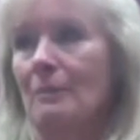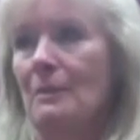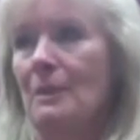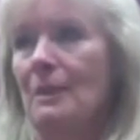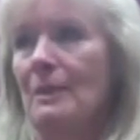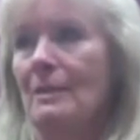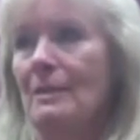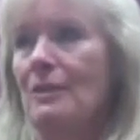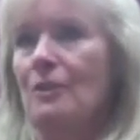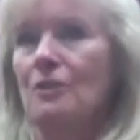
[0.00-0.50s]

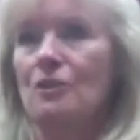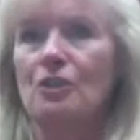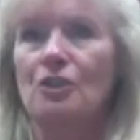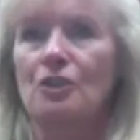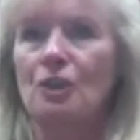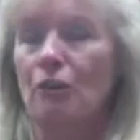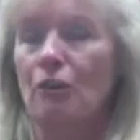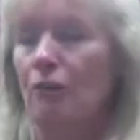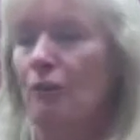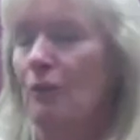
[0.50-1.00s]
because they used to
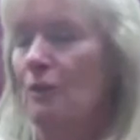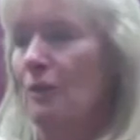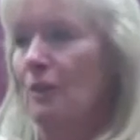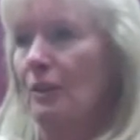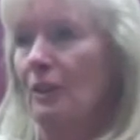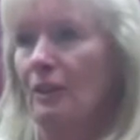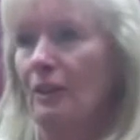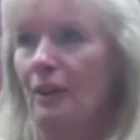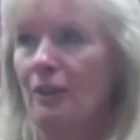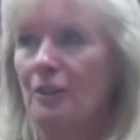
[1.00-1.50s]
share food
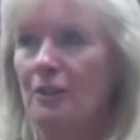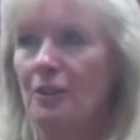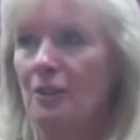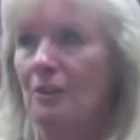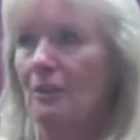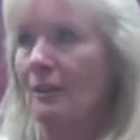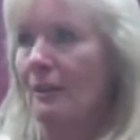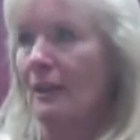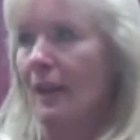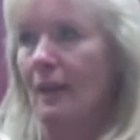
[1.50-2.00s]
and culture
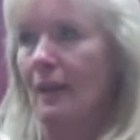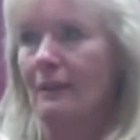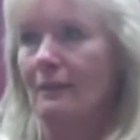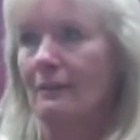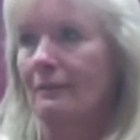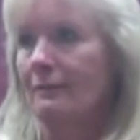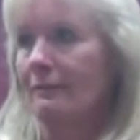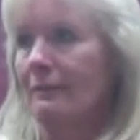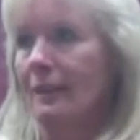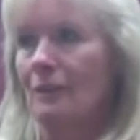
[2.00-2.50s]
and
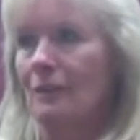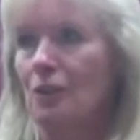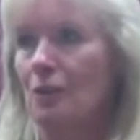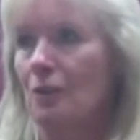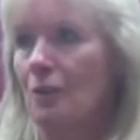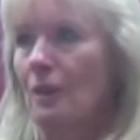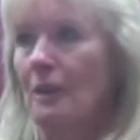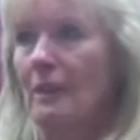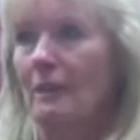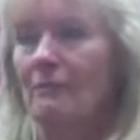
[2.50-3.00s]

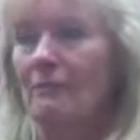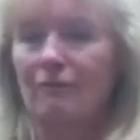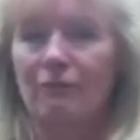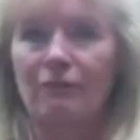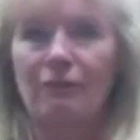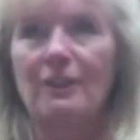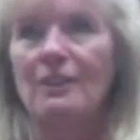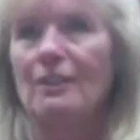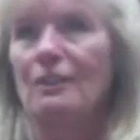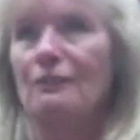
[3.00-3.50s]
enjoy
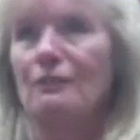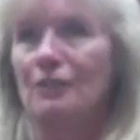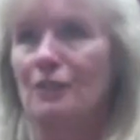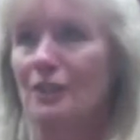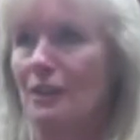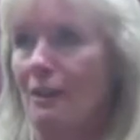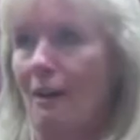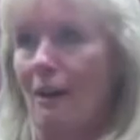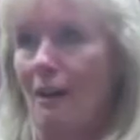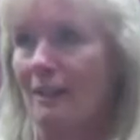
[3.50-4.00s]
festivals
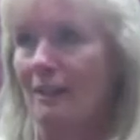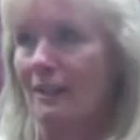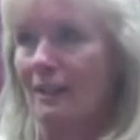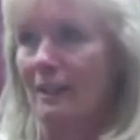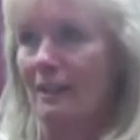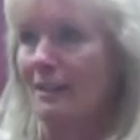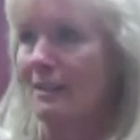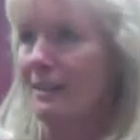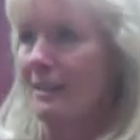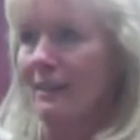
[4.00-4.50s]
and
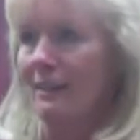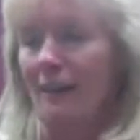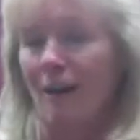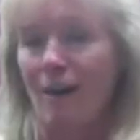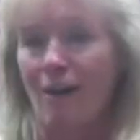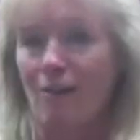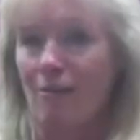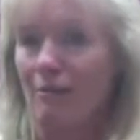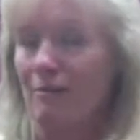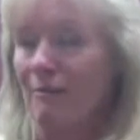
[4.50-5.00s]
holidays, and
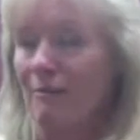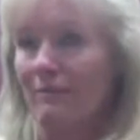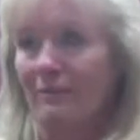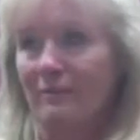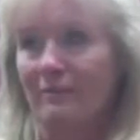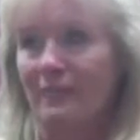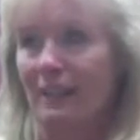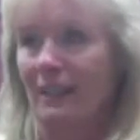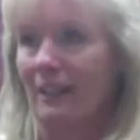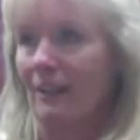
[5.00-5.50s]
now
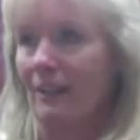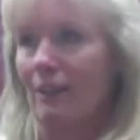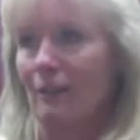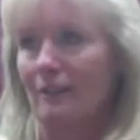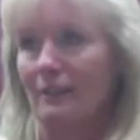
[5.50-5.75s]
they don't.